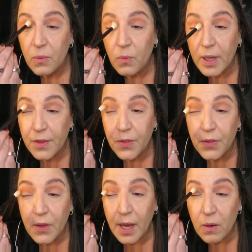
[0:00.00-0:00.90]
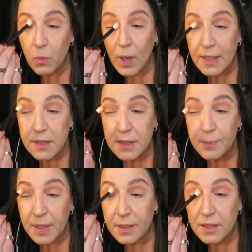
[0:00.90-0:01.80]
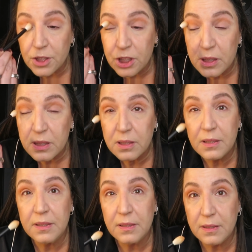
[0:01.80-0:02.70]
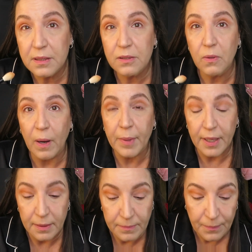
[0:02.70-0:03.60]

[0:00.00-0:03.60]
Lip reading: with a wet sponge. Who am I?